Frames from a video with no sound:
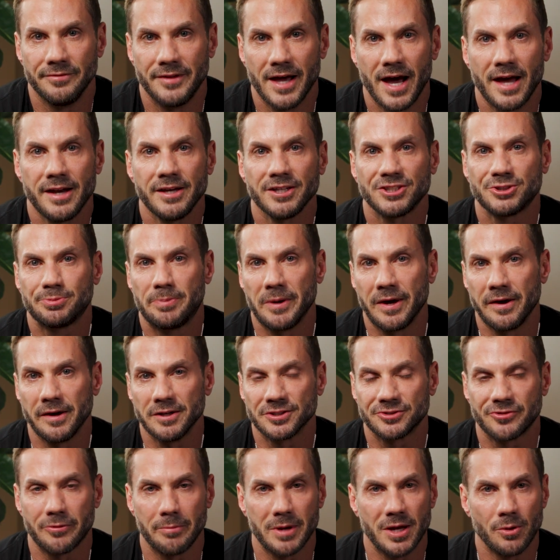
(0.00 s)
That
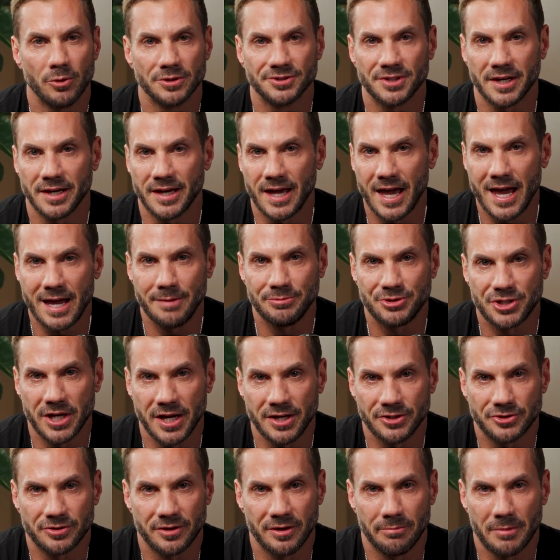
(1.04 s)
experience for me was a game
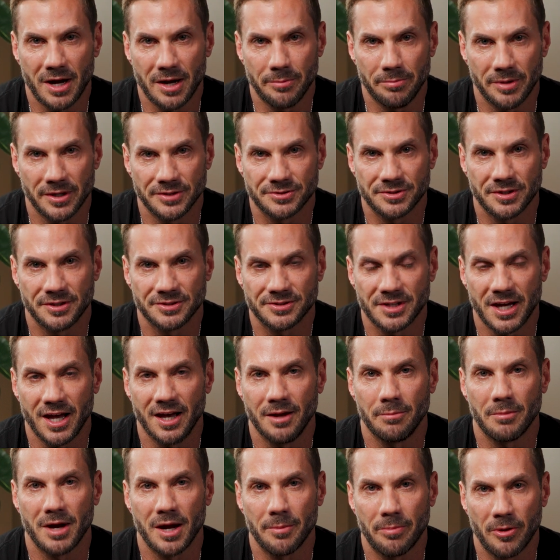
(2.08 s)
changer in my business
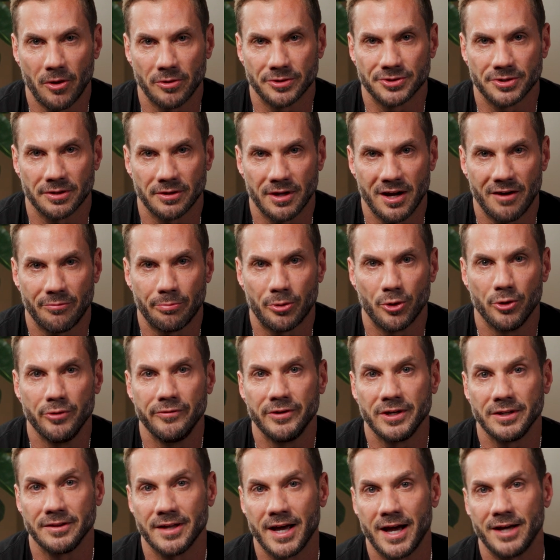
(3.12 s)
and my personal life,
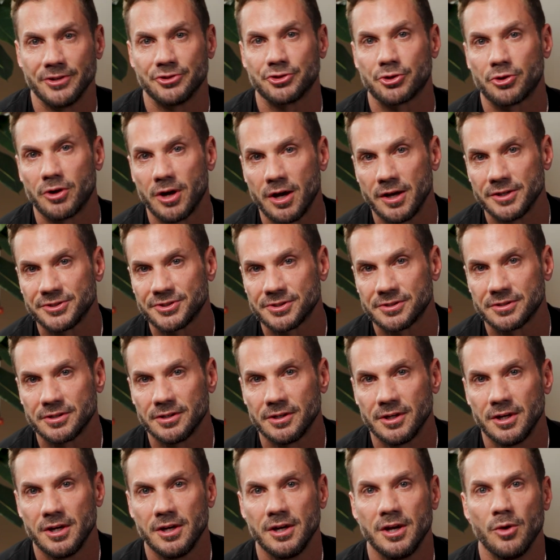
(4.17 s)
proving that trust,
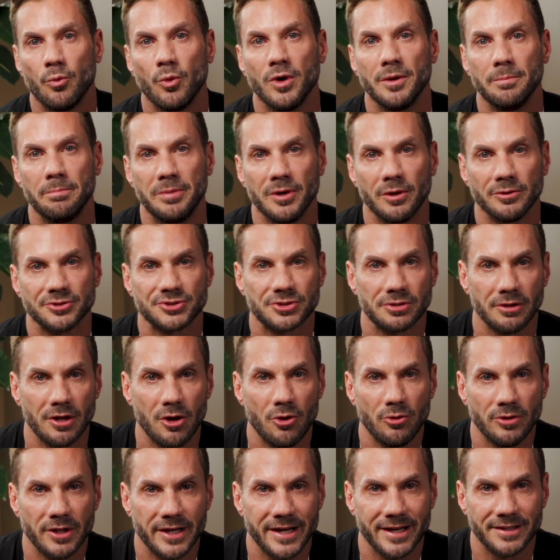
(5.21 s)
when built
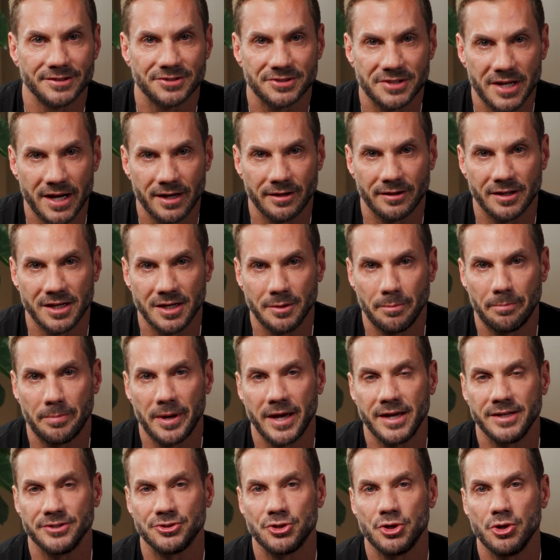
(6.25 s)
slowly and steadily,
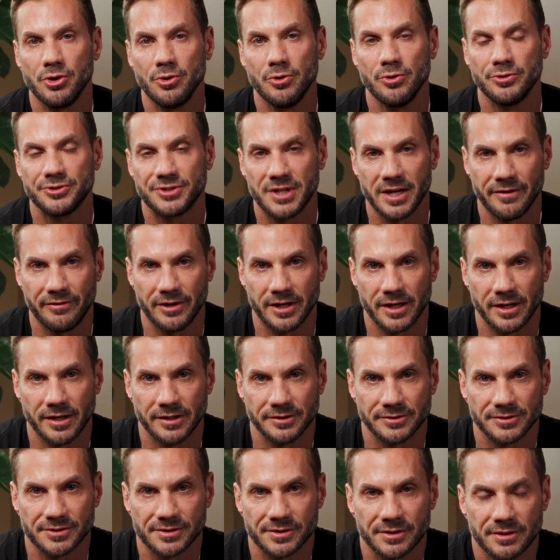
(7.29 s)
pays huge
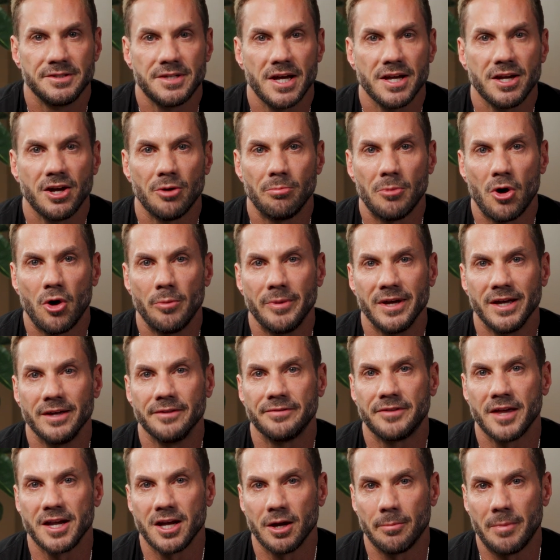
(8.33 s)
dividends. Take a moment
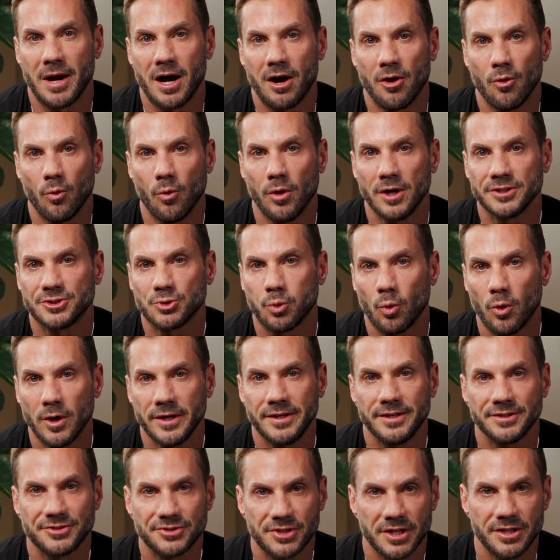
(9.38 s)
and think about what's
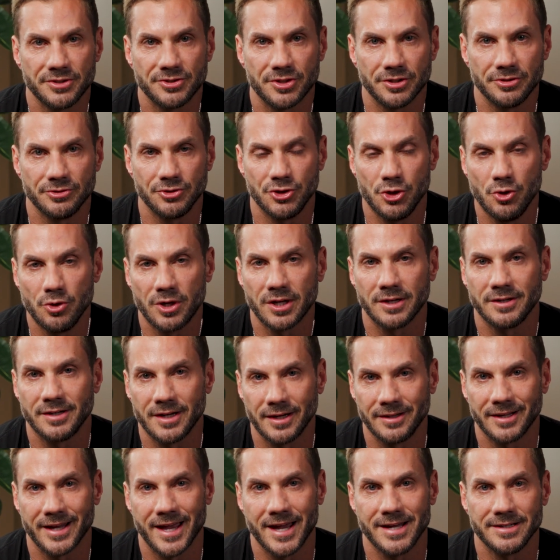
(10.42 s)
one decision you can
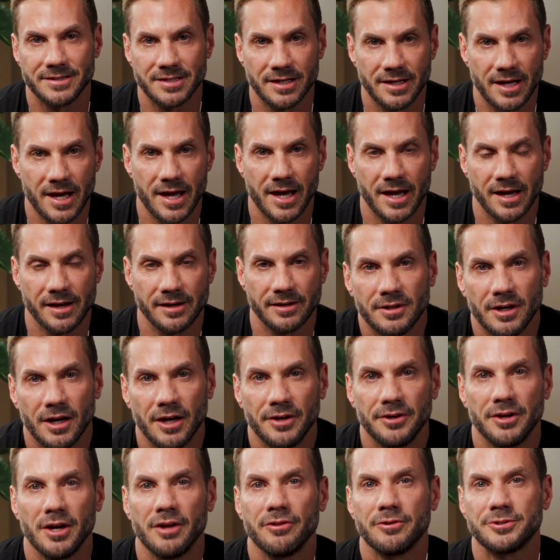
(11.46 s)
delegate today.
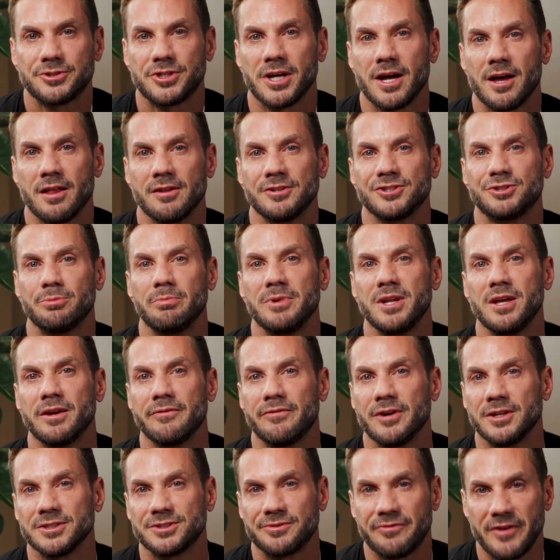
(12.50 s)
Another challenge many
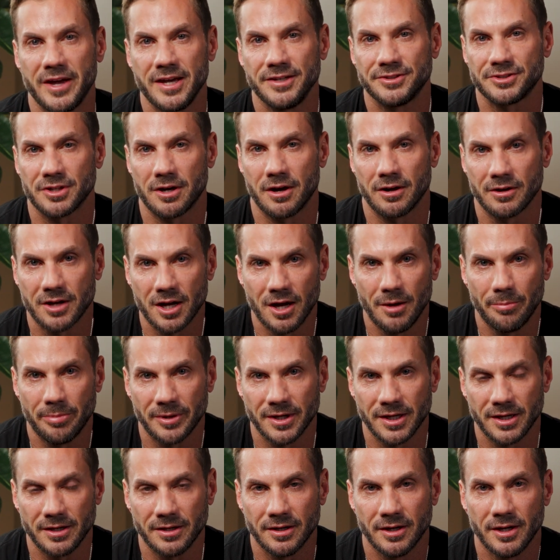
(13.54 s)
of us face in our
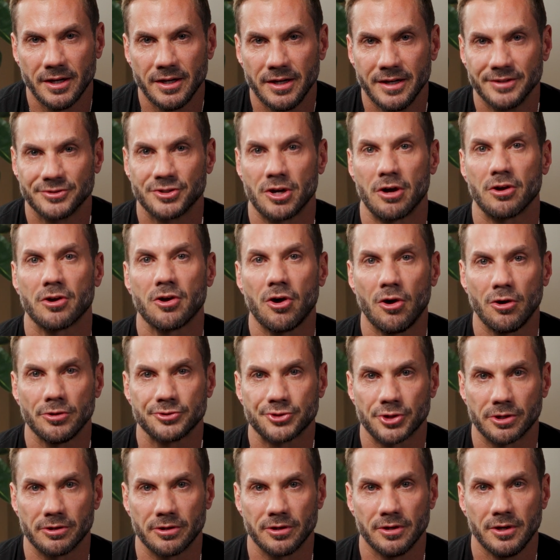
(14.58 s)
company is our
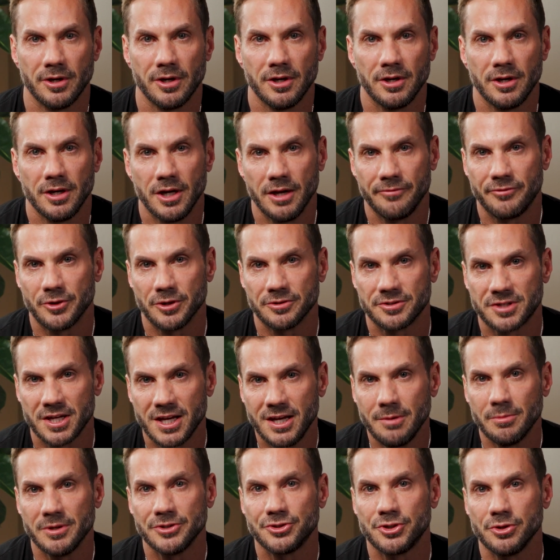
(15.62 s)
culture. If your
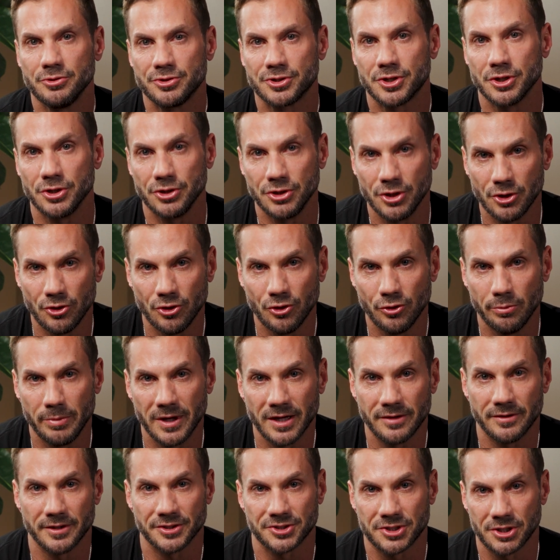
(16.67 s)
team is used to you
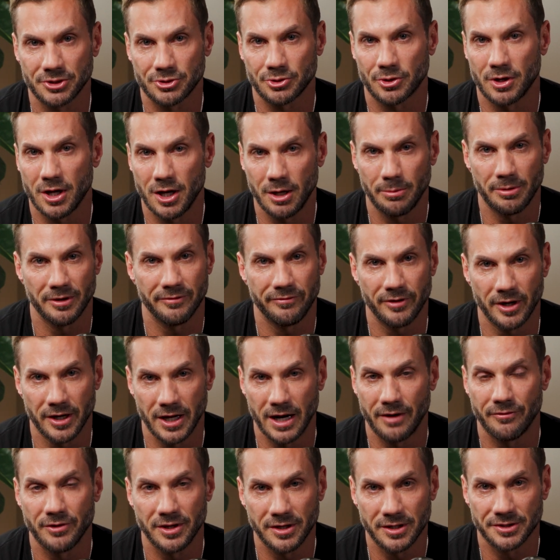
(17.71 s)
being the central hub of
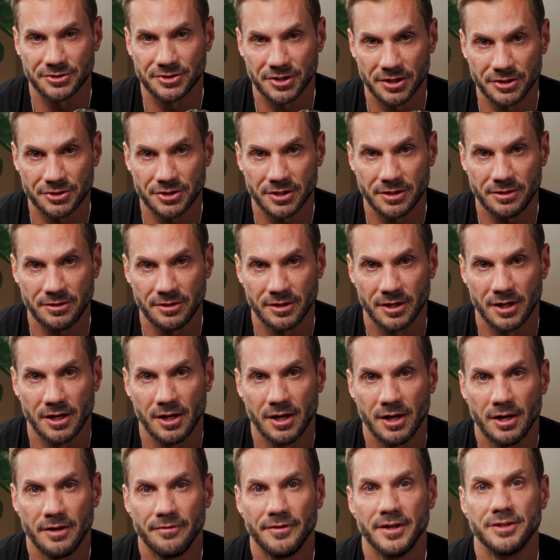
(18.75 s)
every decision,
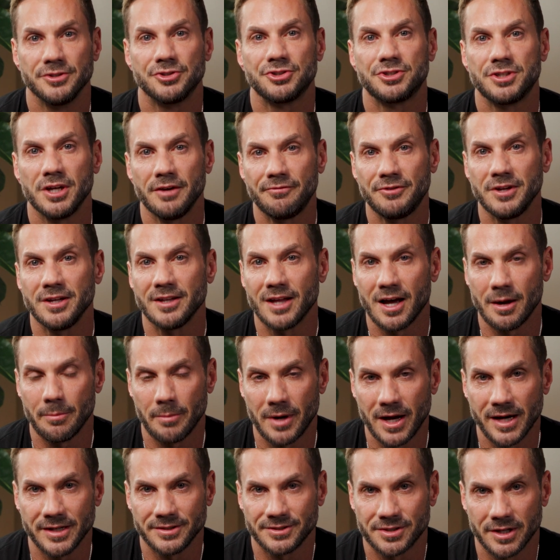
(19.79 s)
then shifting that
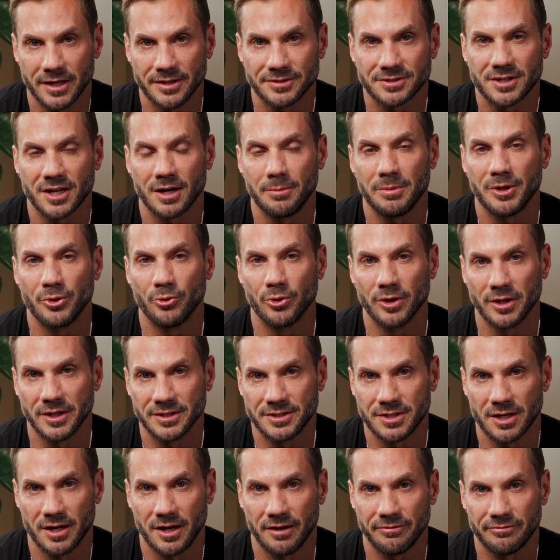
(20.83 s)
mindset is going to be
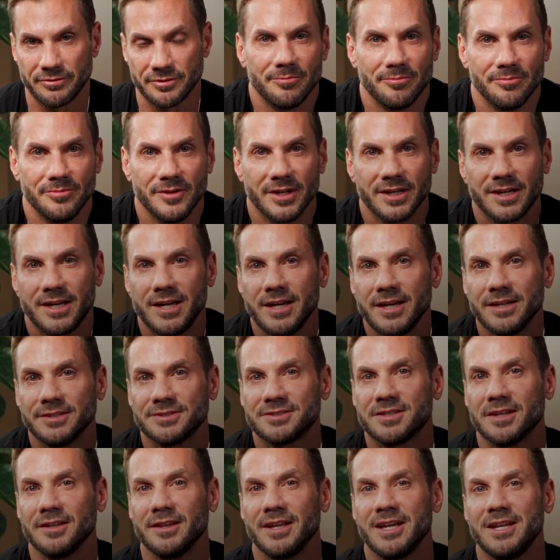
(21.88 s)
really tough. The key
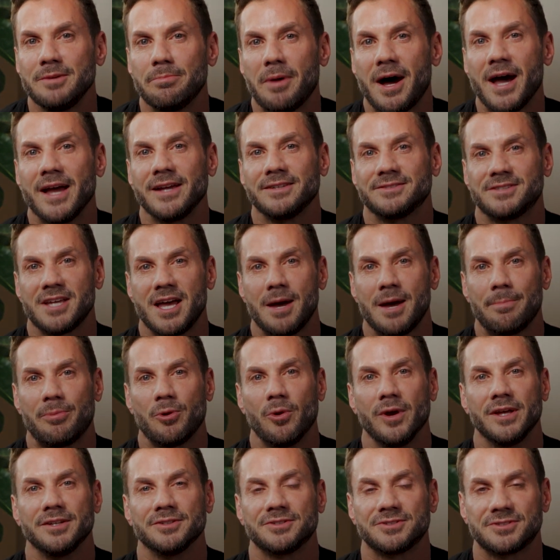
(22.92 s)
is to lead by
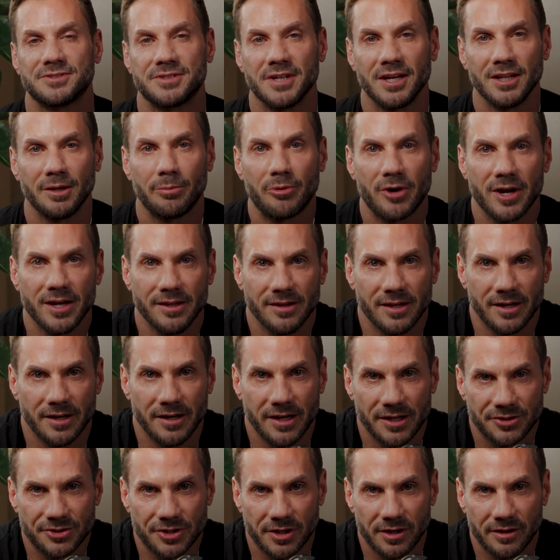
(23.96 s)
example and celebrate the
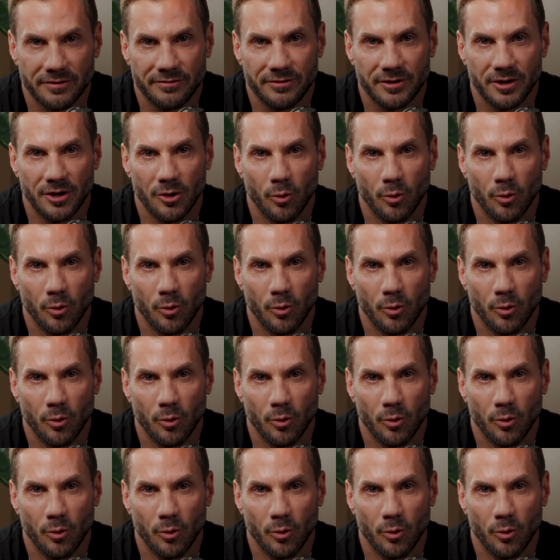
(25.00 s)
initiative.